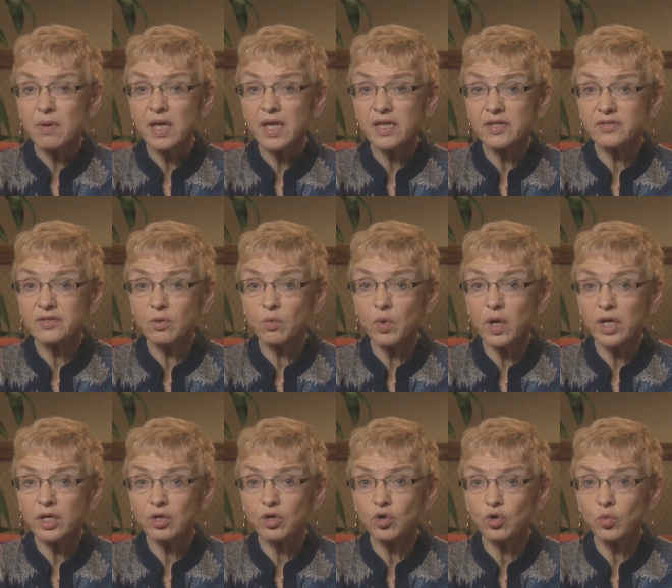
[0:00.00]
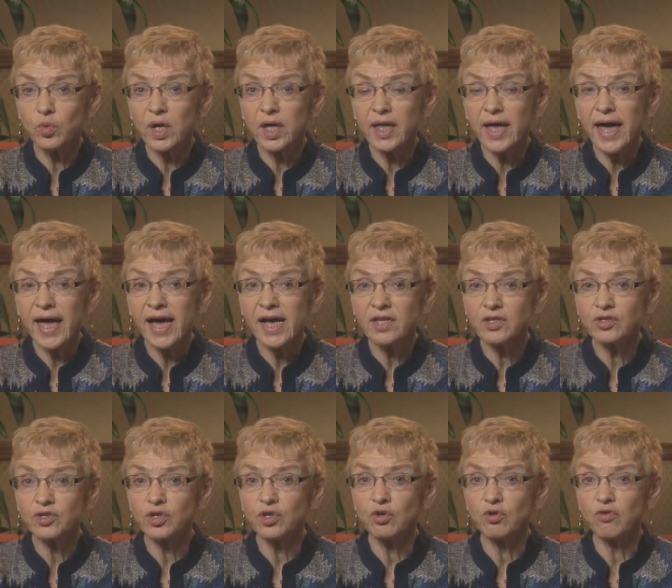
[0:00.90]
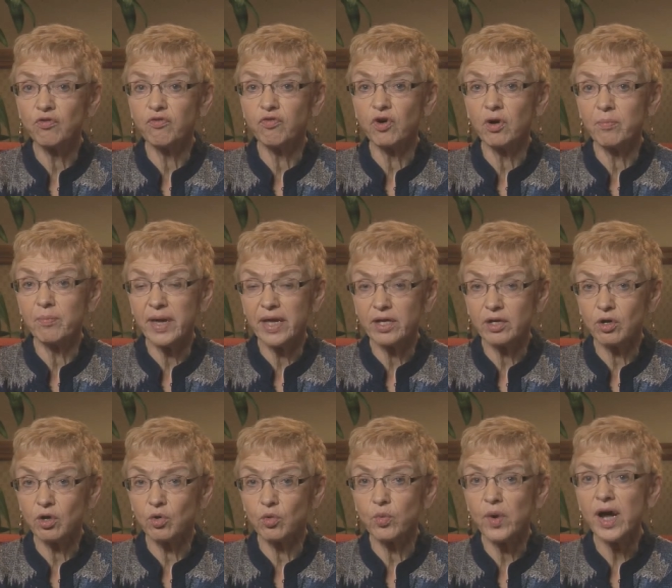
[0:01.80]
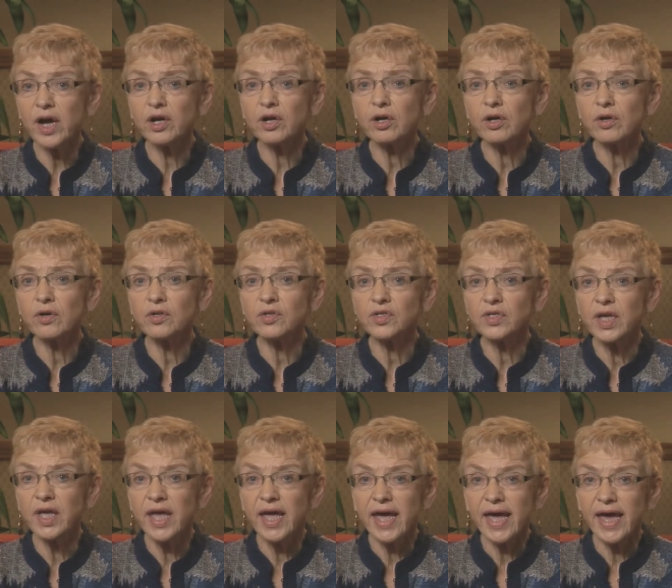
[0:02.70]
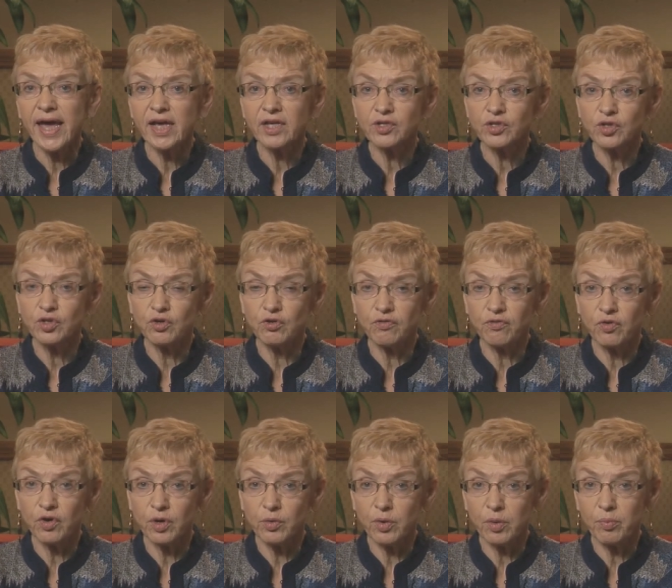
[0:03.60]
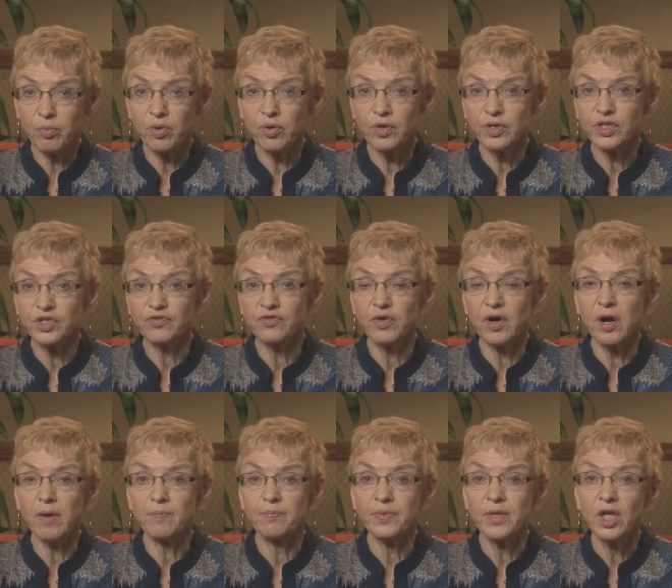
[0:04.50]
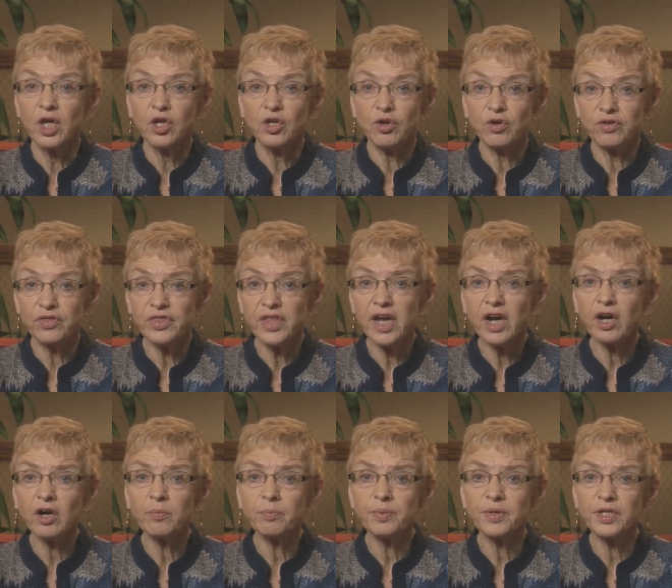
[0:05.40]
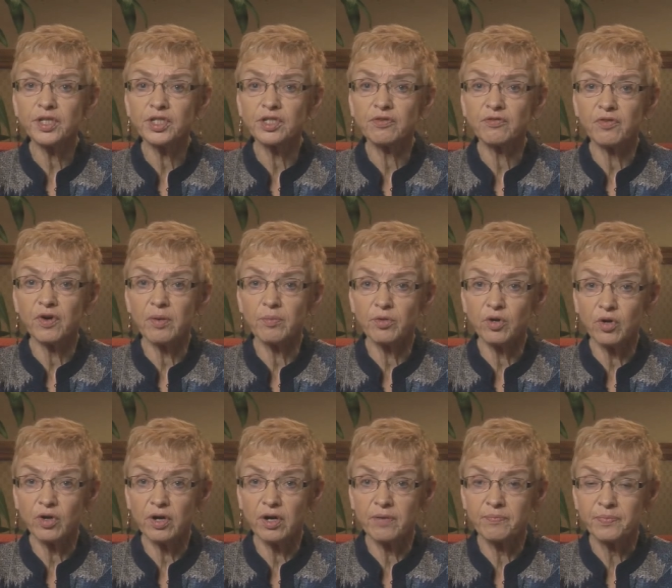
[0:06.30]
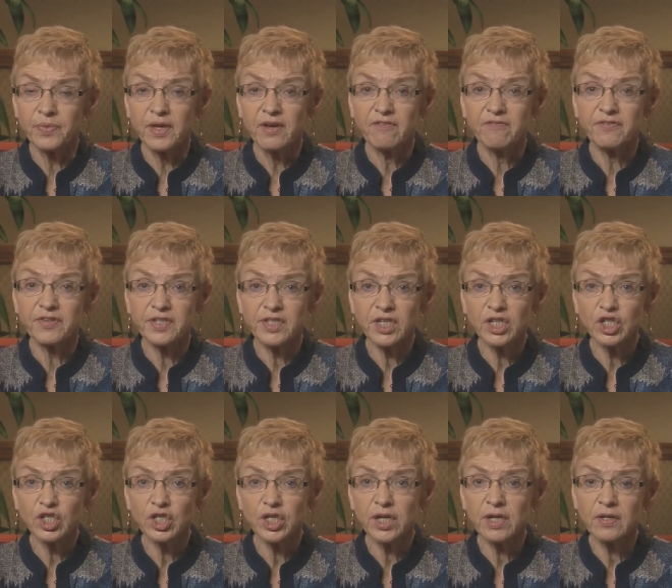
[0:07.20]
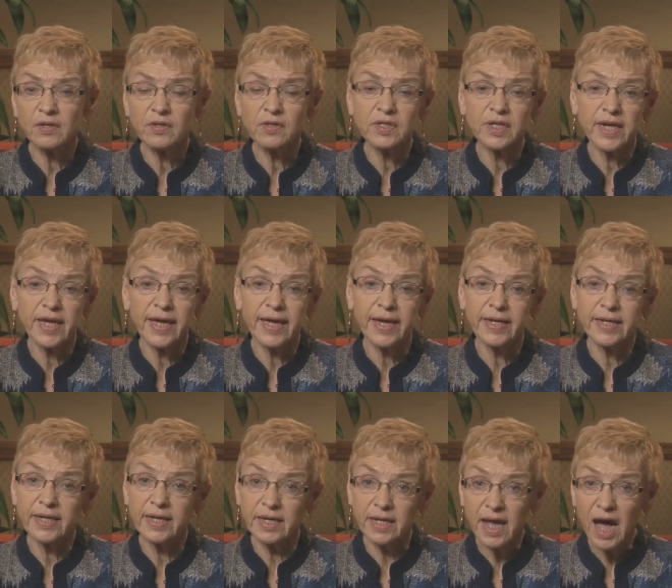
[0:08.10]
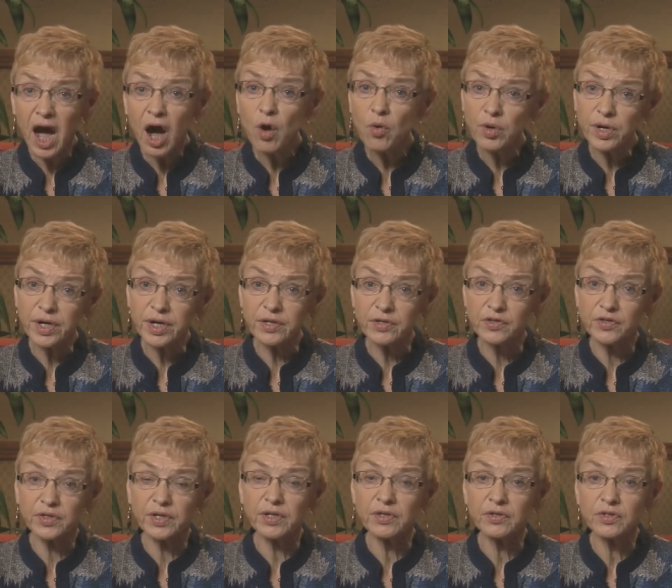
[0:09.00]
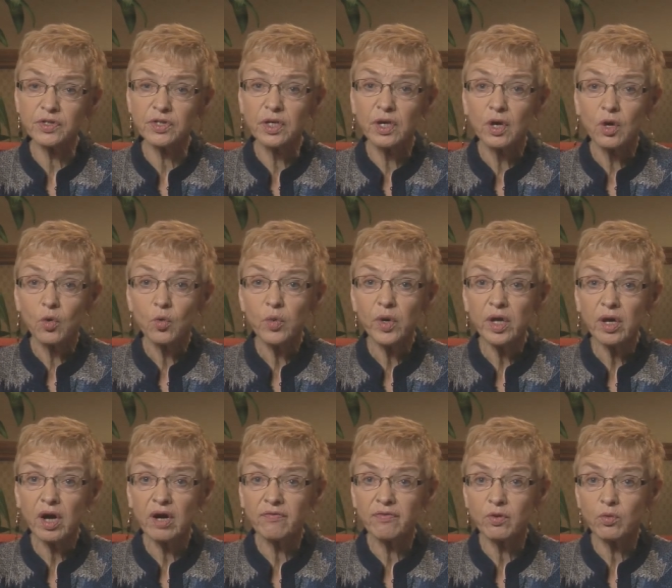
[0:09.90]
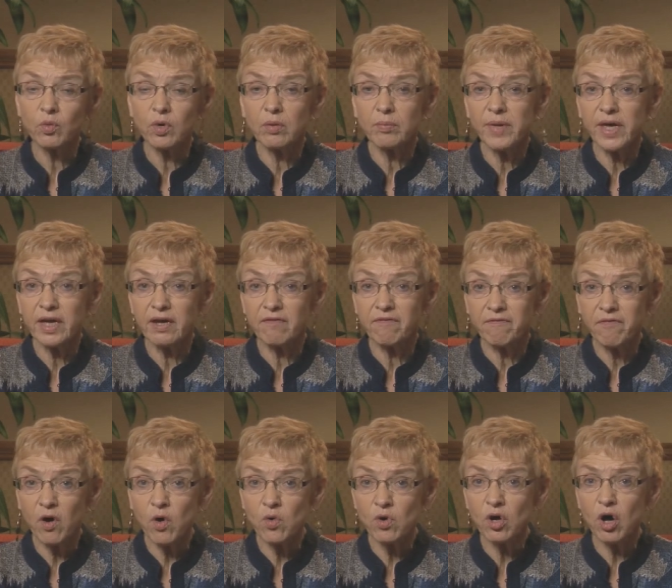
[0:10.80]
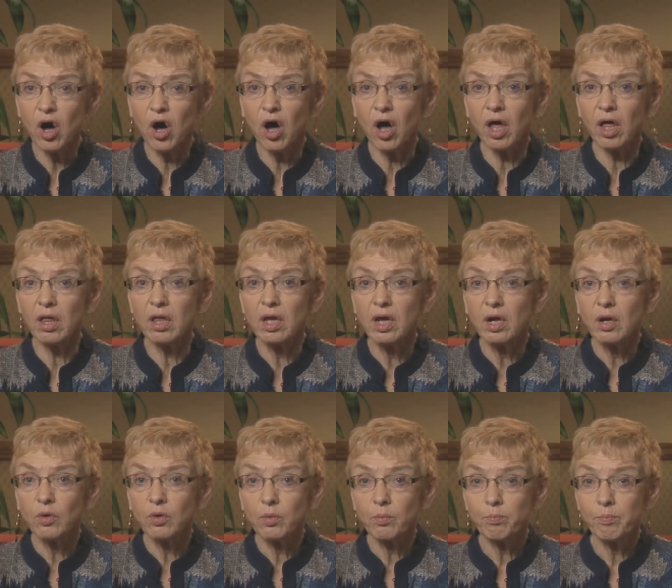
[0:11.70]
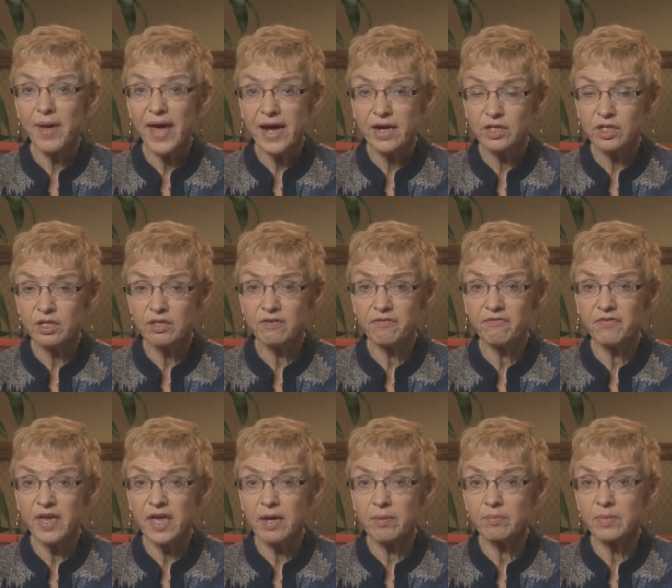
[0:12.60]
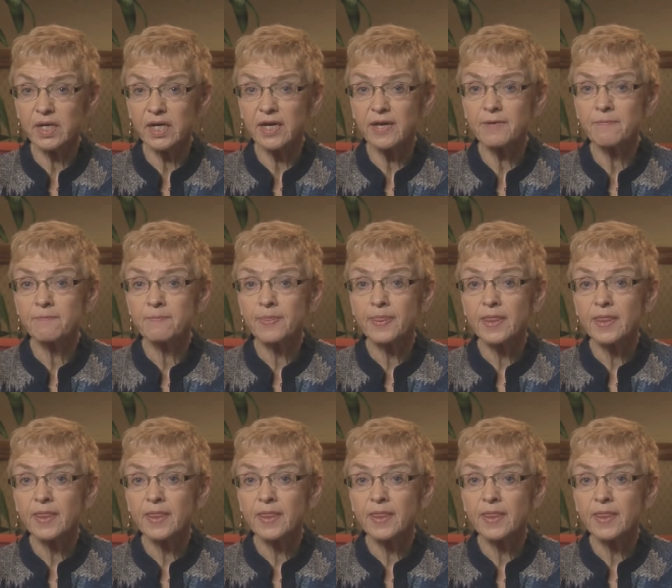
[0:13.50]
is the one who will ask you for medical records, ask you for reports from your therapist, from your physicians, and in our instance, we often will make a phone call back to the family,